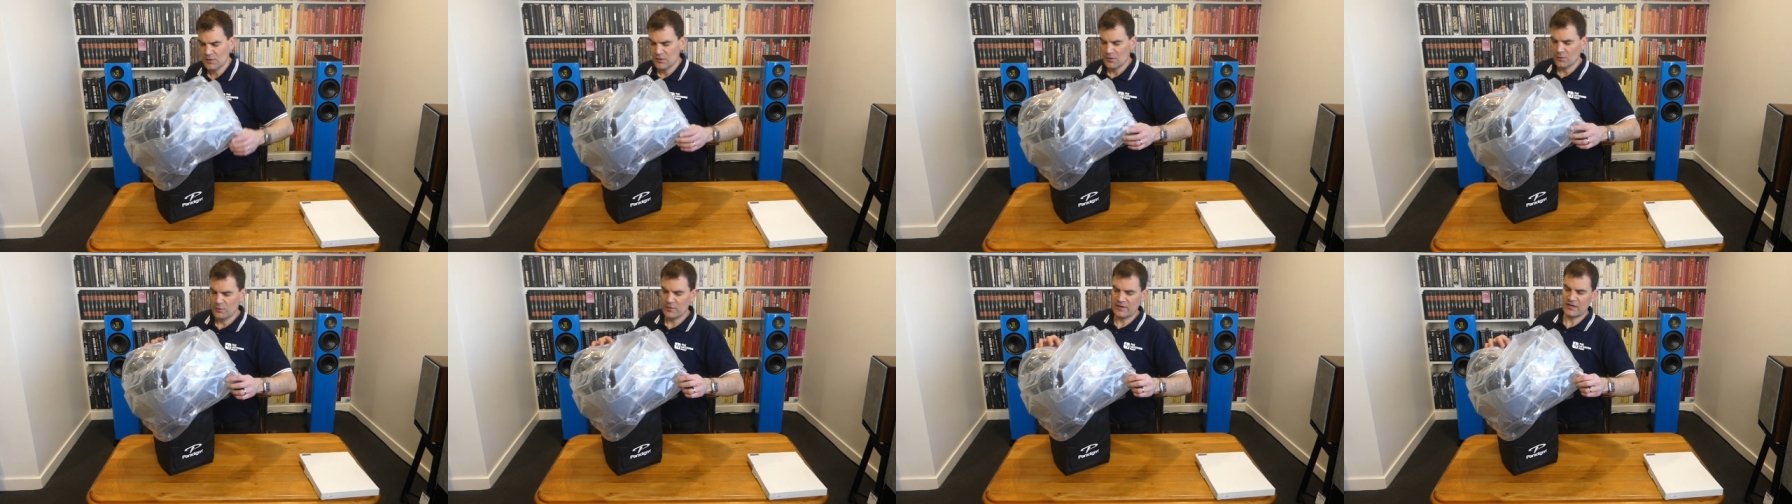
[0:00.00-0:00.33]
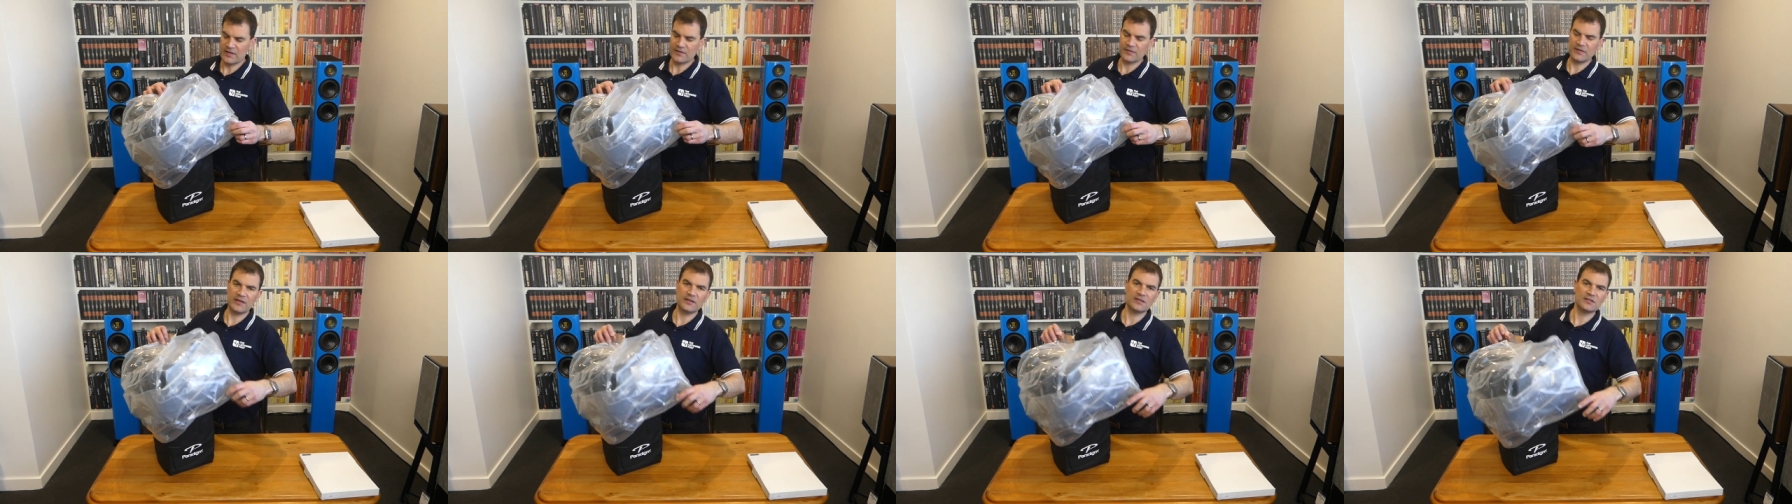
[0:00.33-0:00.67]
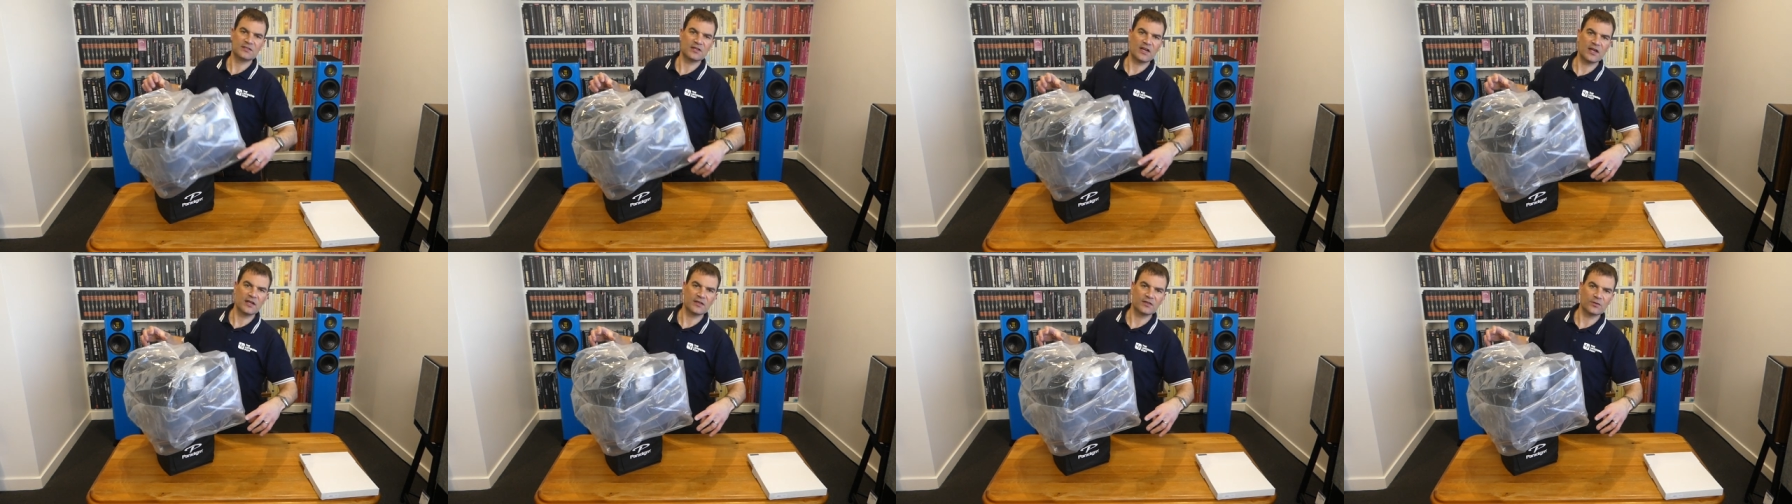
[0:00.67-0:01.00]
We can then
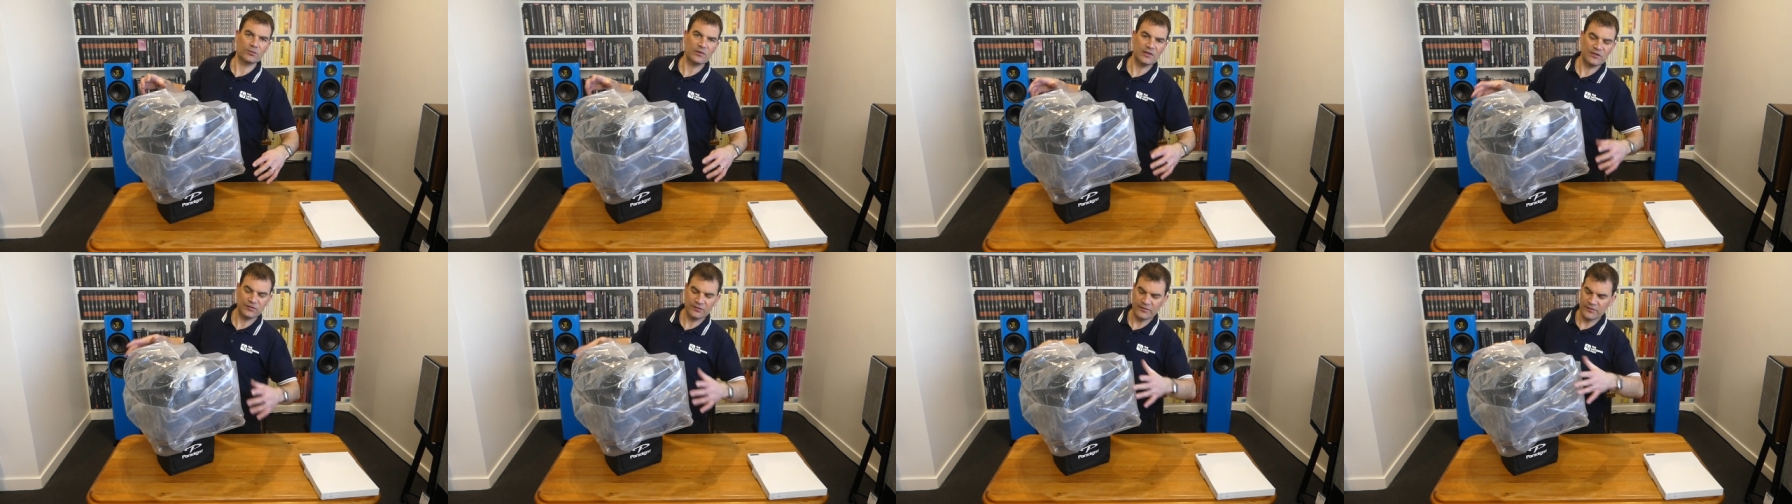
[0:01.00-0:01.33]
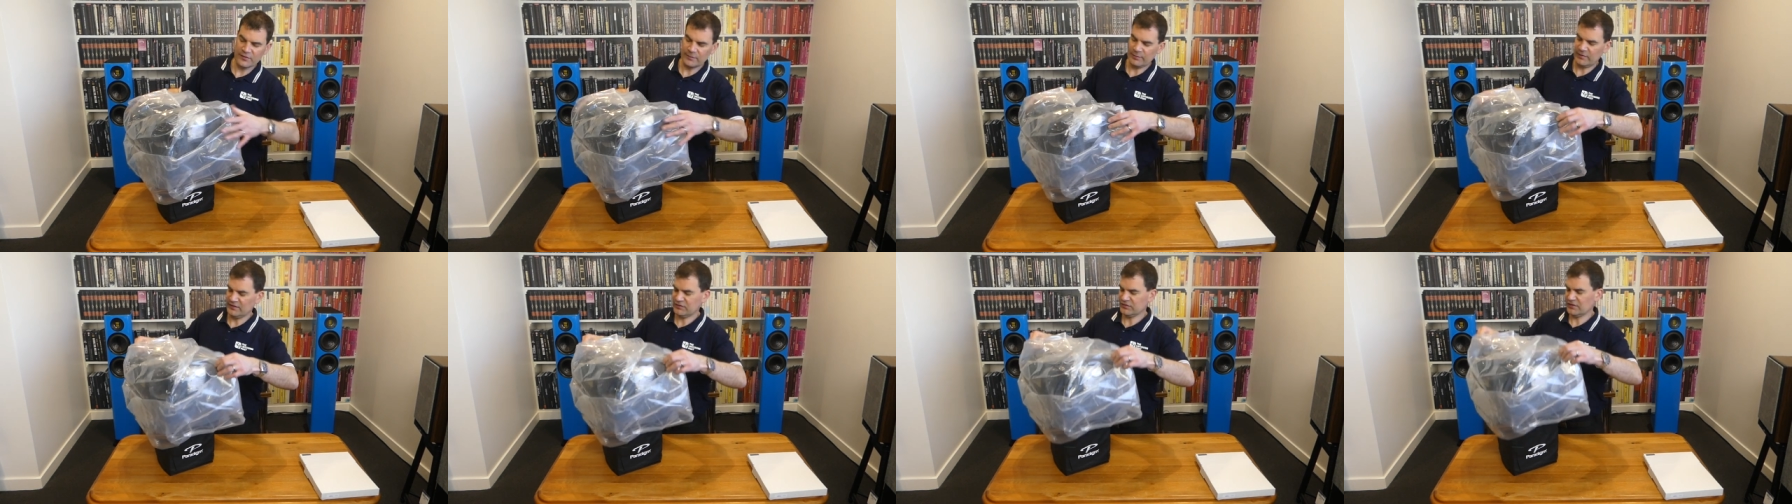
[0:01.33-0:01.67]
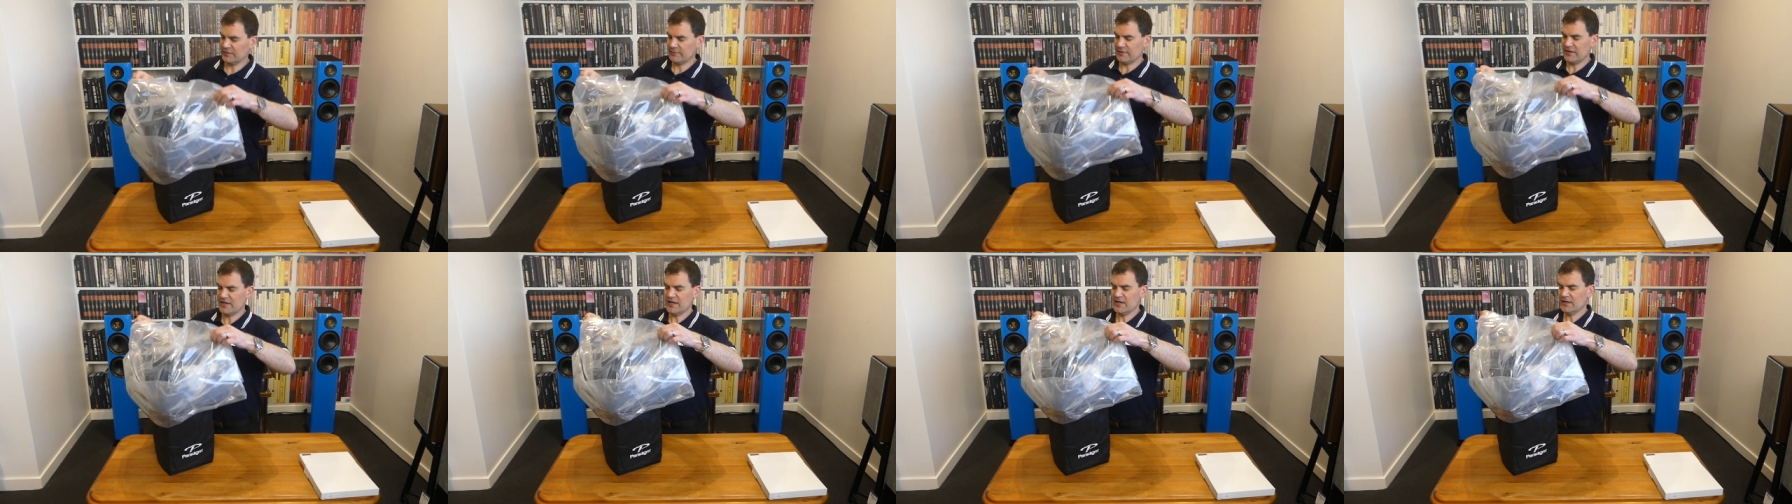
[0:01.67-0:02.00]
take the rest of the plastic
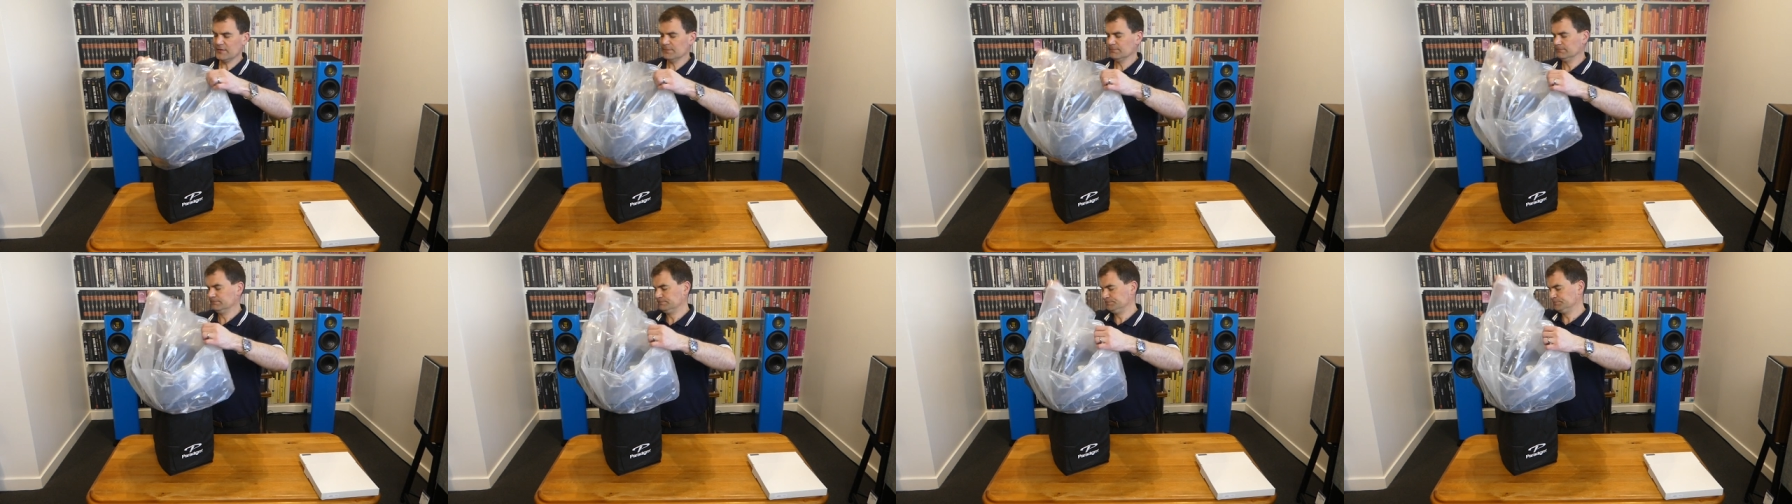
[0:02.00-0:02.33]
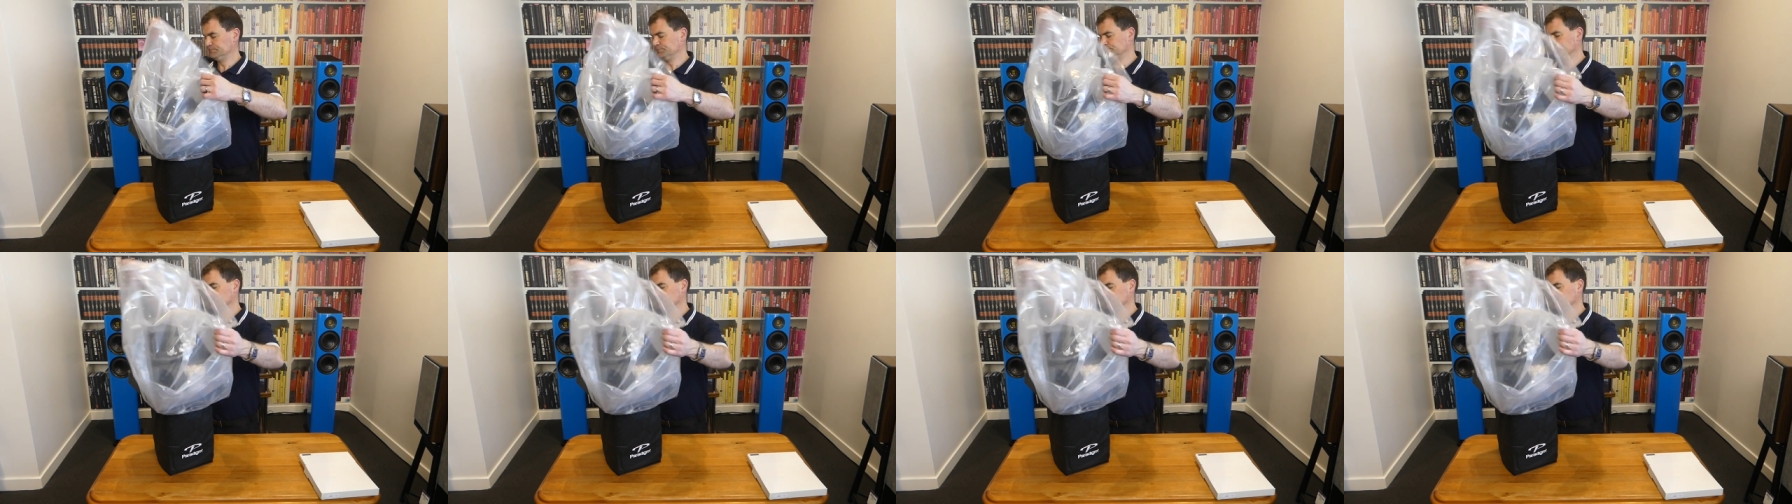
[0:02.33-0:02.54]
bag